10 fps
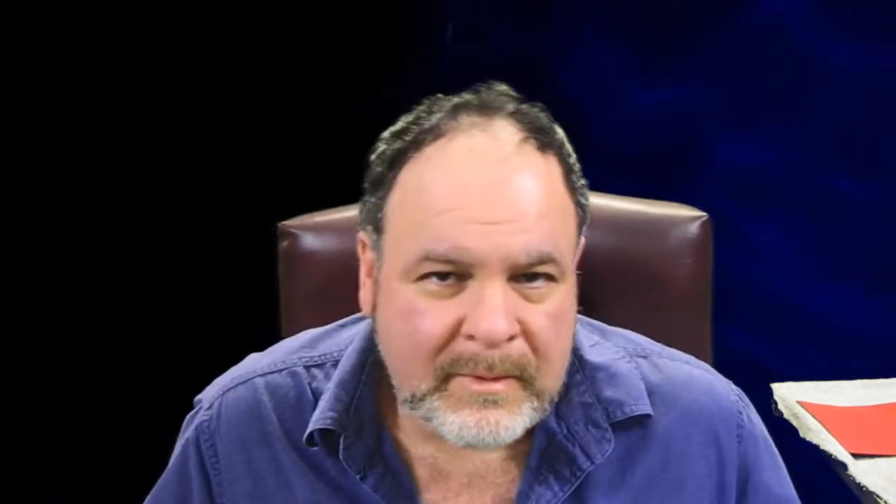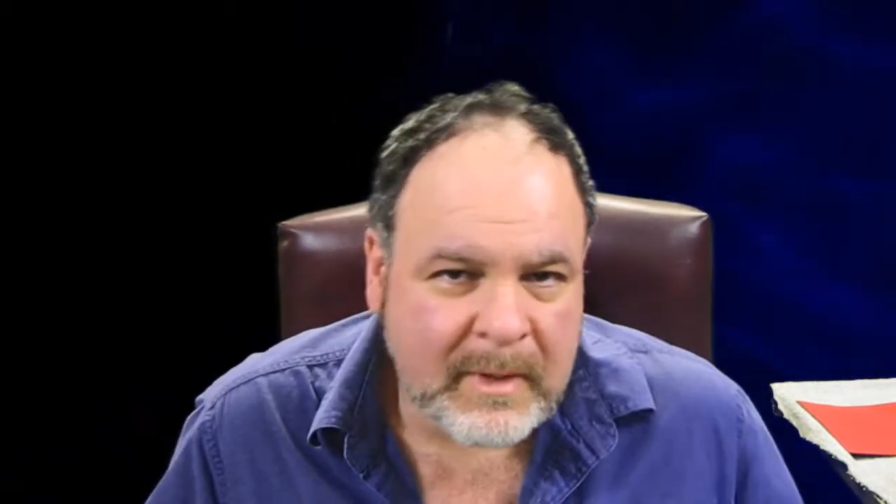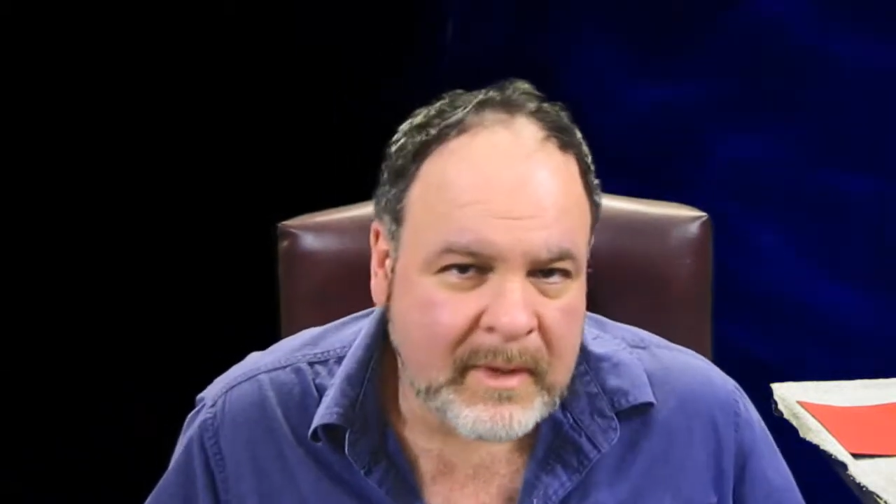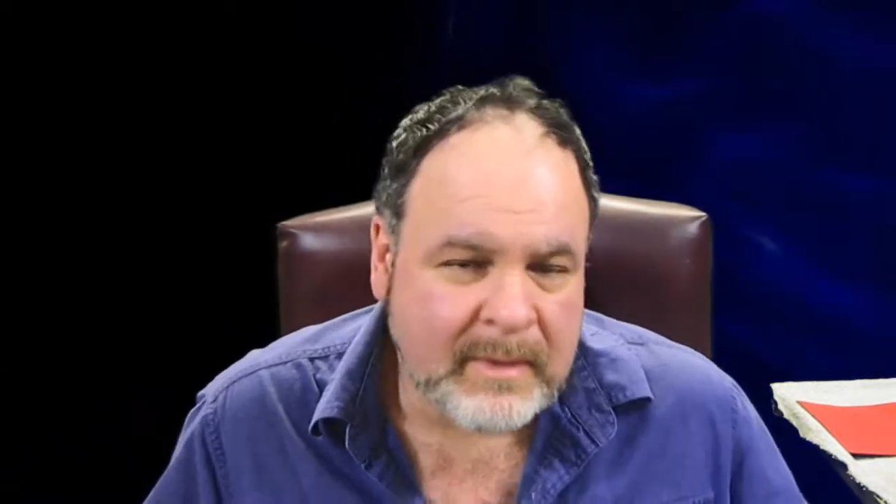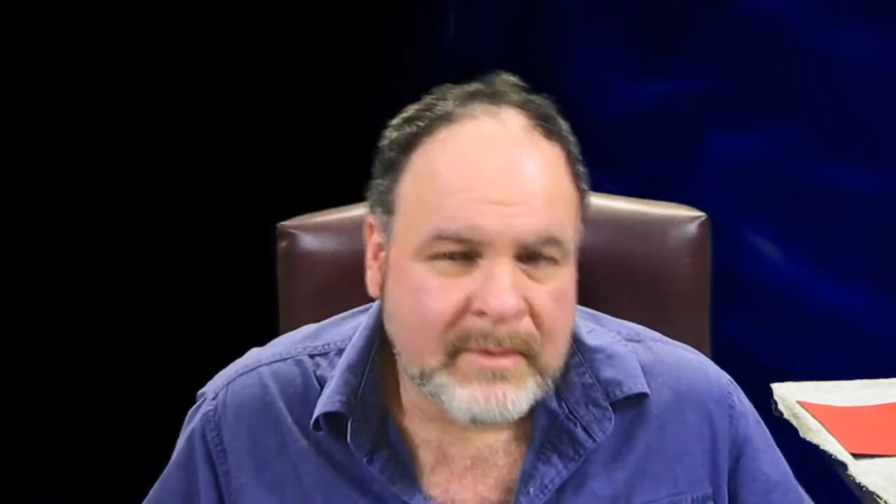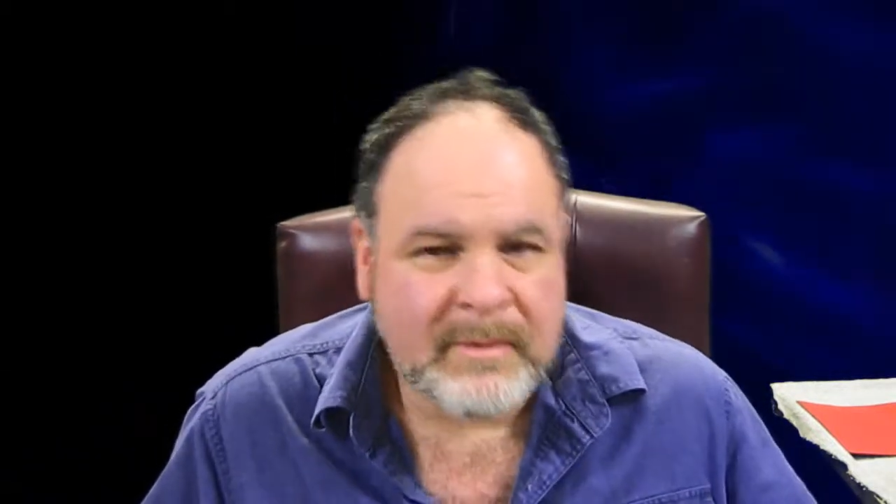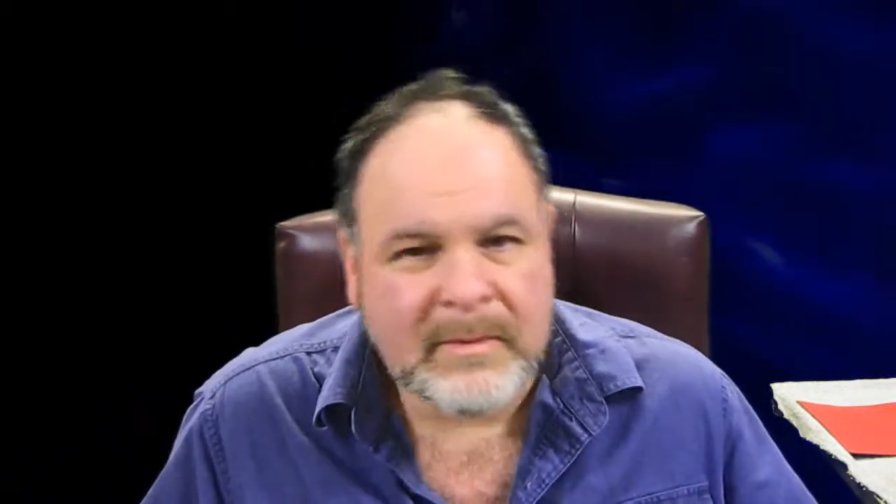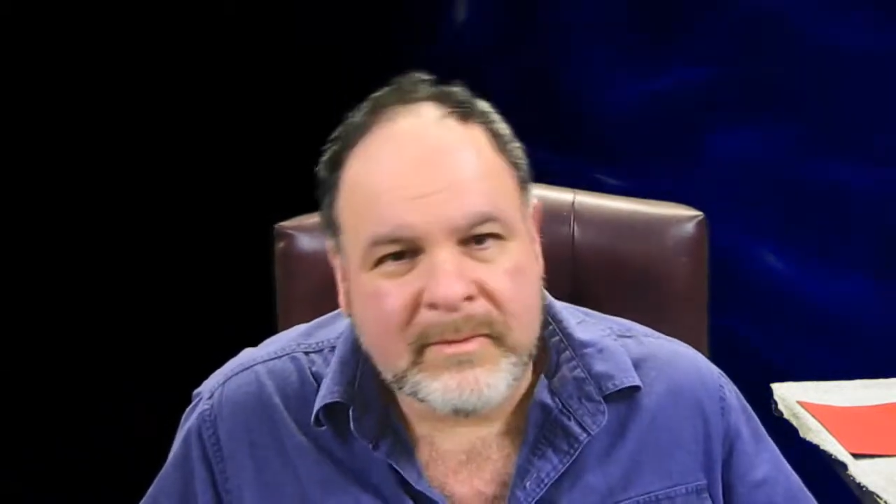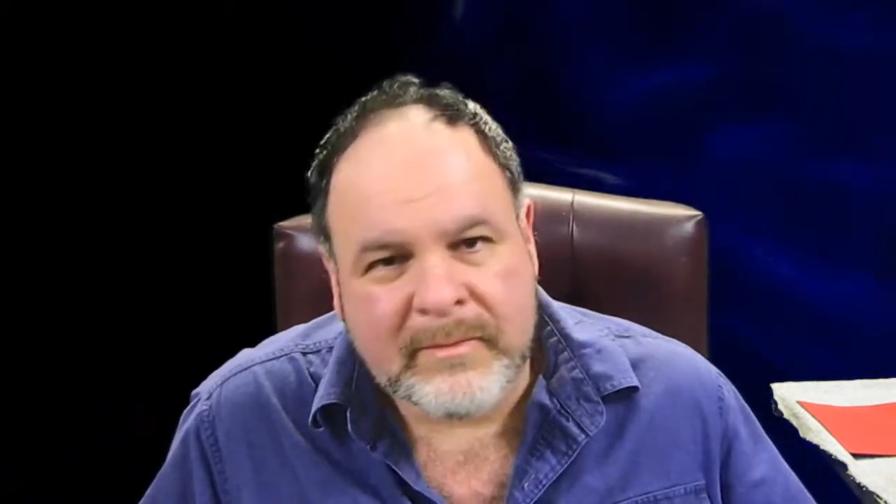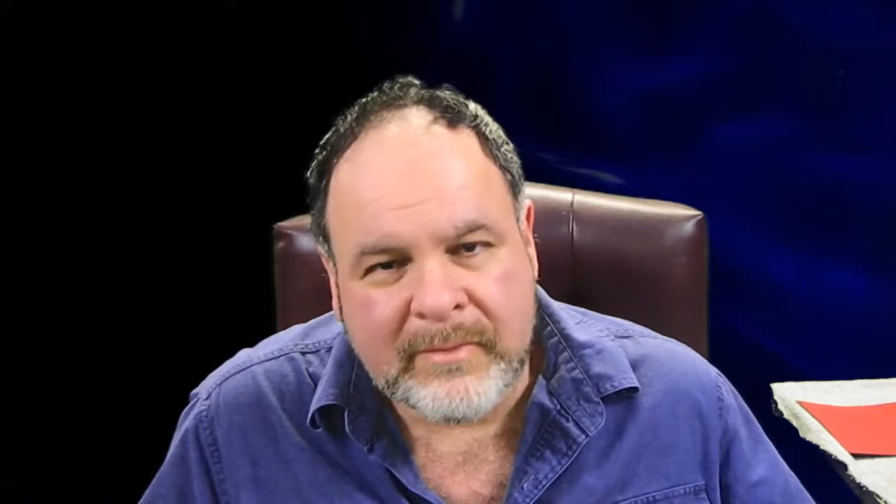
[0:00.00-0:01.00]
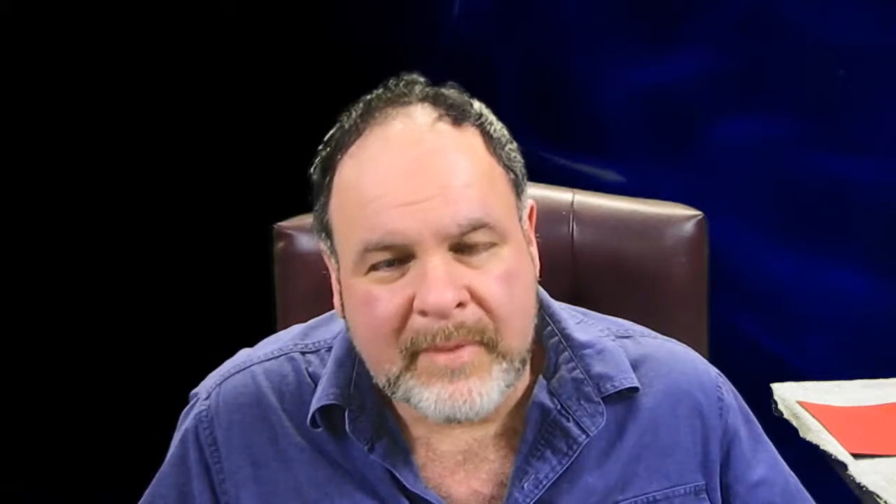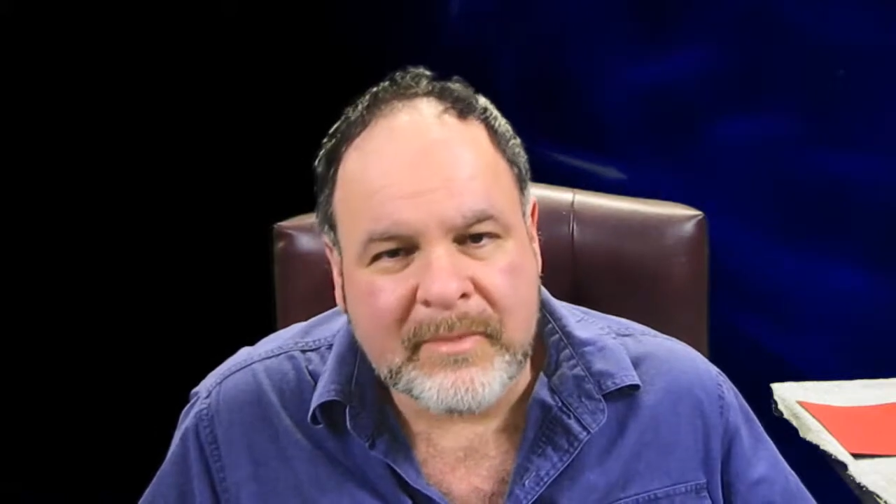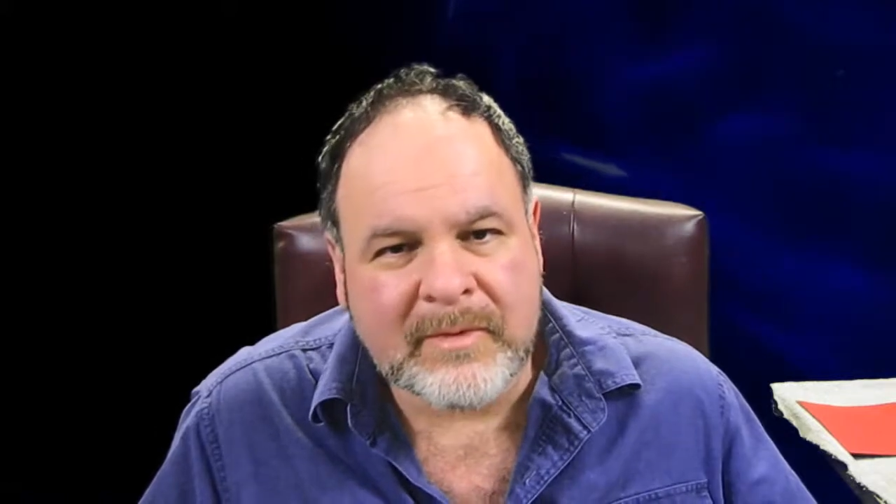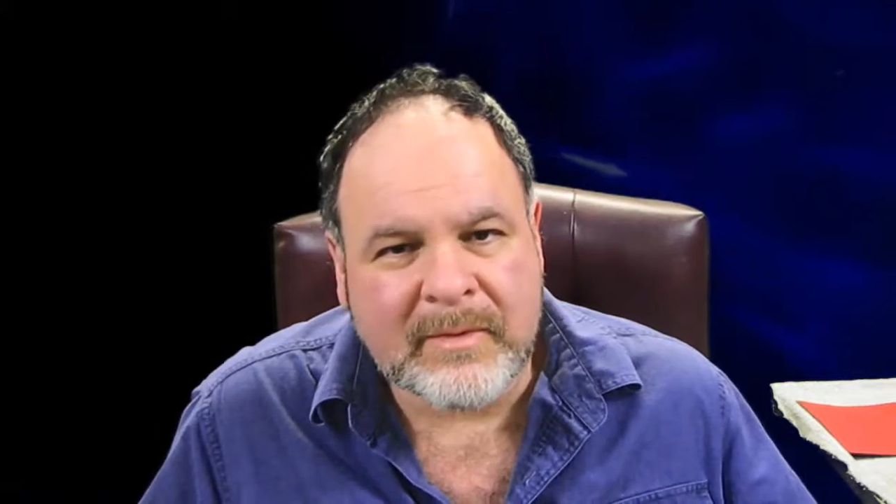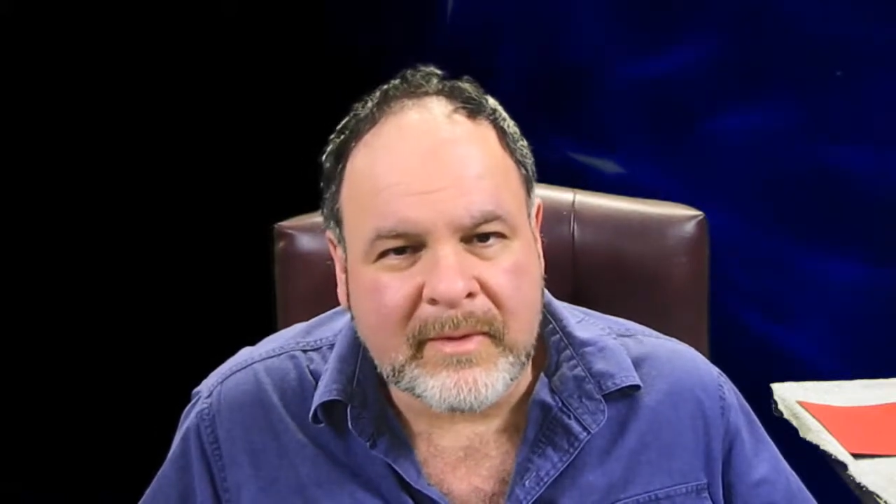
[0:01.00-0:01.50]
a
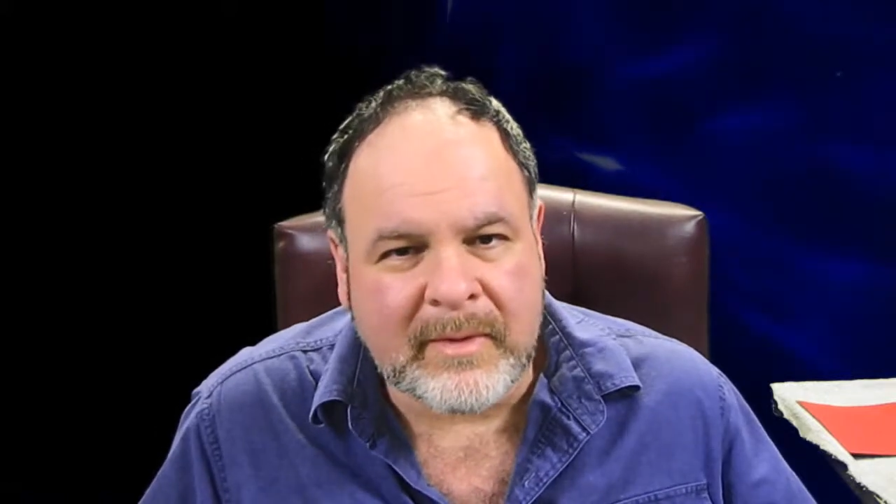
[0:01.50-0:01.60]
famous